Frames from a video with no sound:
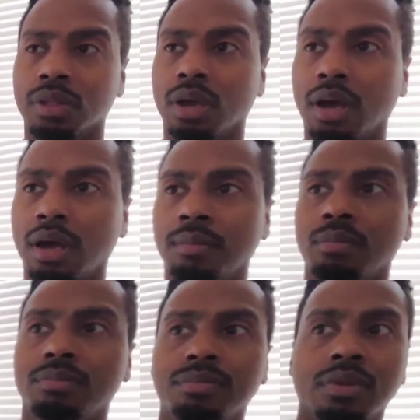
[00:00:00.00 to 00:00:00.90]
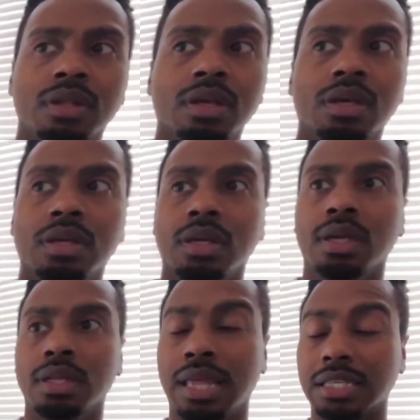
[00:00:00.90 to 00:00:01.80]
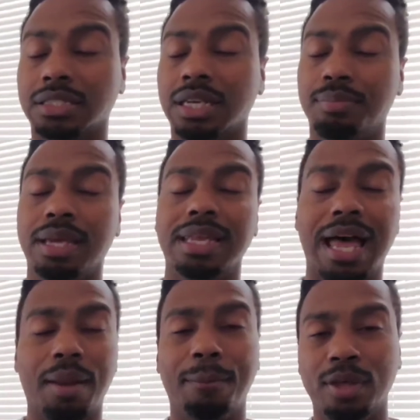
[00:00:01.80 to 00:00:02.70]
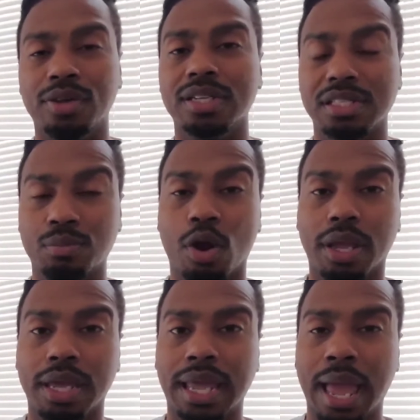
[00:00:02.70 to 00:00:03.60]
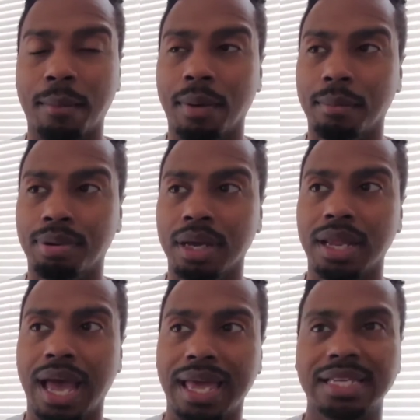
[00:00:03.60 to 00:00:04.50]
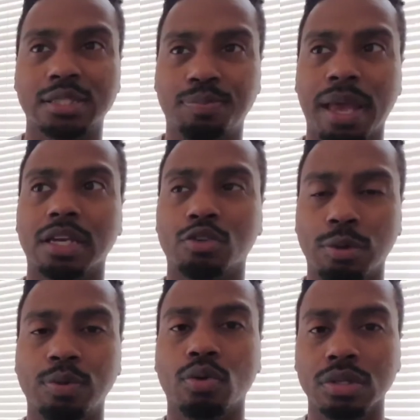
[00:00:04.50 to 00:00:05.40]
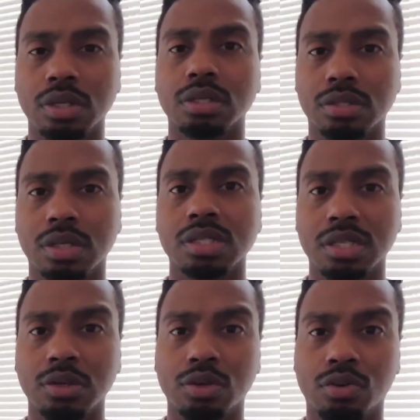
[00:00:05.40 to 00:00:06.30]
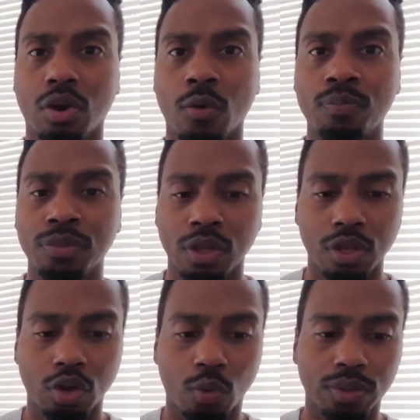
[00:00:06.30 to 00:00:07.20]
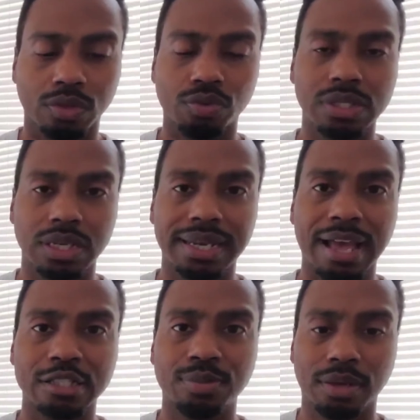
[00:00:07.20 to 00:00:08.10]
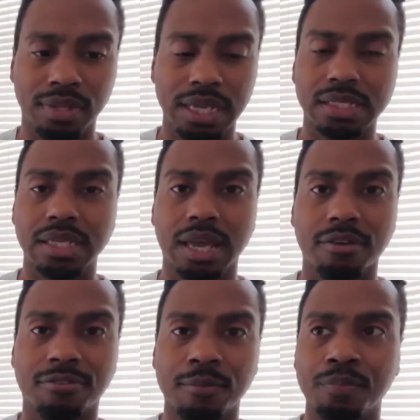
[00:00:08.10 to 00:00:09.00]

That's going to be a lot of billions in market cap, but I expect crypto to continue to grow. You know, with the recent announcement of the ETF,